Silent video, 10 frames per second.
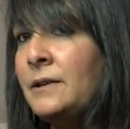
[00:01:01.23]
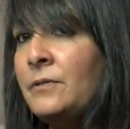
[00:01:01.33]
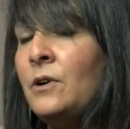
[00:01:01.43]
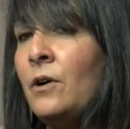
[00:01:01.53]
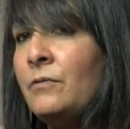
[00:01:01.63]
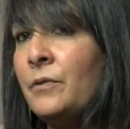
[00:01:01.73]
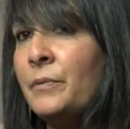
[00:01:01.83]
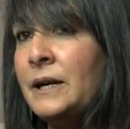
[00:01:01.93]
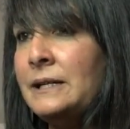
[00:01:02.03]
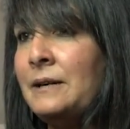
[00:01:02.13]
difficult for
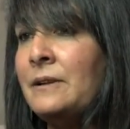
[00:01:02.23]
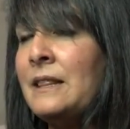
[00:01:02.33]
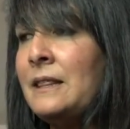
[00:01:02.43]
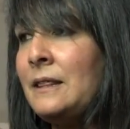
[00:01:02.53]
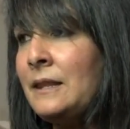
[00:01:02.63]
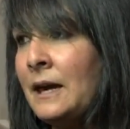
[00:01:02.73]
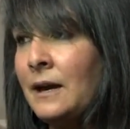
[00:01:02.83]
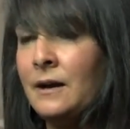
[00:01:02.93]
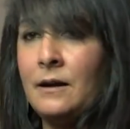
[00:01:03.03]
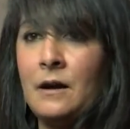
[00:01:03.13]
me to even
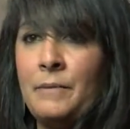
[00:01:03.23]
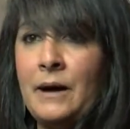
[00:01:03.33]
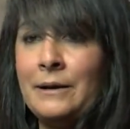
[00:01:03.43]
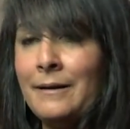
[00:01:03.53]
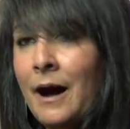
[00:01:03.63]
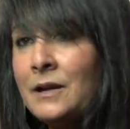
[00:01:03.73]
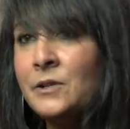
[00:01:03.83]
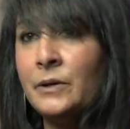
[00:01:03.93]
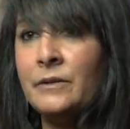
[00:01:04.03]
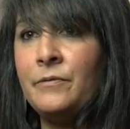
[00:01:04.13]
think about not
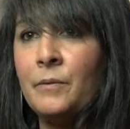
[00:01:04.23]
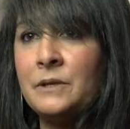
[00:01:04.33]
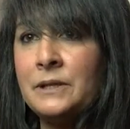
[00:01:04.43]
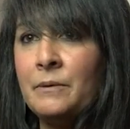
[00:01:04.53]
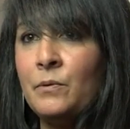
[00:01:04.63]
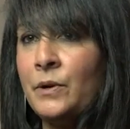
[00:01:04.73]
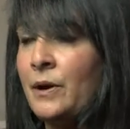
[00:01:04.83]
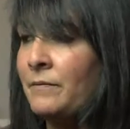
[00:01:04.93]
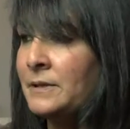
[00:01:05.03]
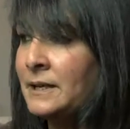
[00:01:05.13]
doing it farm to table when you
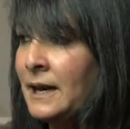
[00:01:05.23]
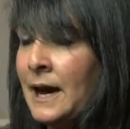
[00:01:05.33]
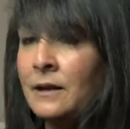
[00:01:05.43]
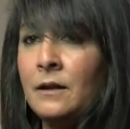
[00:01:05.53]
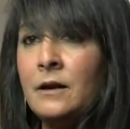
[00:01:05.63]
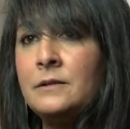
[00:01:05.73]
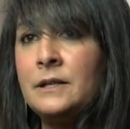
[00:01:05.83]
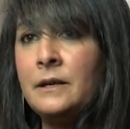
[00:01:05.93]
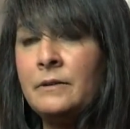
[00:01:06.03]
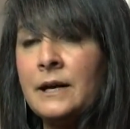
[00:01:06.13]
have this catalog
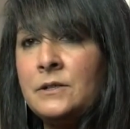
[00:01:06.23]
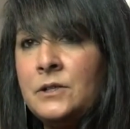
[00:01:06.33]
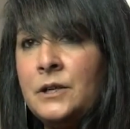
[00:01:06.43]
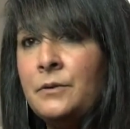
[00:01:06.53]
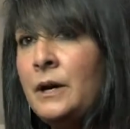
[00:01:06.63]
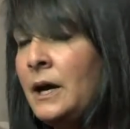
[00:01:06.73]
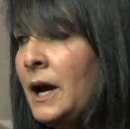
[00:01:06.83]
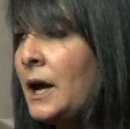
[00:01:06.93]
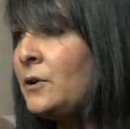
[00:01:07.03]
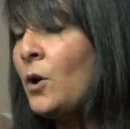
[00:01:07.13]
sitting next to you
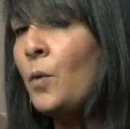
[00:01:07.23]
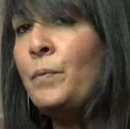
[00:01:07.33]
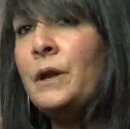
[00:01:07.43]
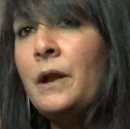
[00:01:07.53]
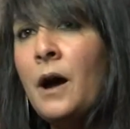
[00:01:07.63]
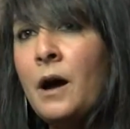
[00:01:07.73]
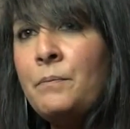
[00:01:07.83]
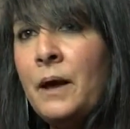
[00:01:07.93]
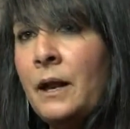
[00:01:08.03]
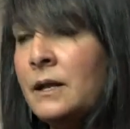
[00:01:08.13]
and you open it up
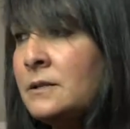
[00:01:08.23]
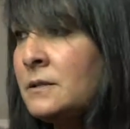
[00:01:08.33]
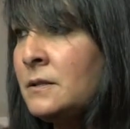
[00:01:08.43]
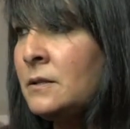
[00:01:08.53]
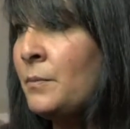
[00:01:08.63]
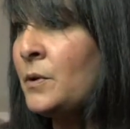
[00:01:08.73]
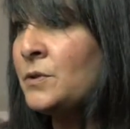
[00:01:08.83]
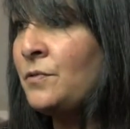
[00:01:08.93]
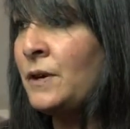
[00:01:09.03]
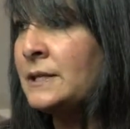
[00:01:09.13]
and it's the
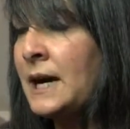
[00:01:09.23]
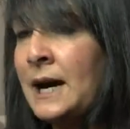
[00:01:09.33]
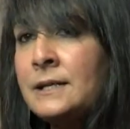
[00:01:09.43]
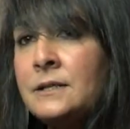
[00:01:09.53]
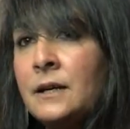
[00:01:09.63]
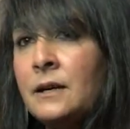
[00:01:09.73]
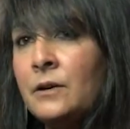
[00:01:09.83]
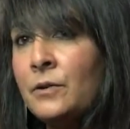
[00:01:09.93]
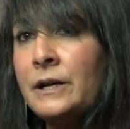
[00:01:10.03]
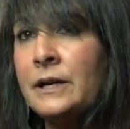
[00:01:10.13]
most fantastic
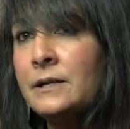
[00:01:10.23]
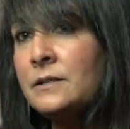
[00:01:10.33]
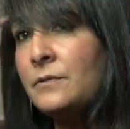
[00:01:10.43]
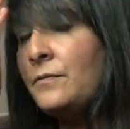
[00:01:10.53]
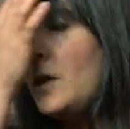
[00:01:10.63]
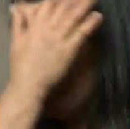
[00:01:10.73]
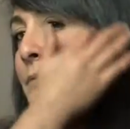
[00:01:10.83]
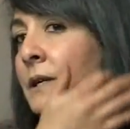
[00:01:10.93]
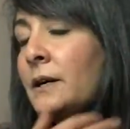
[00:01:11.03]
ingredients and farms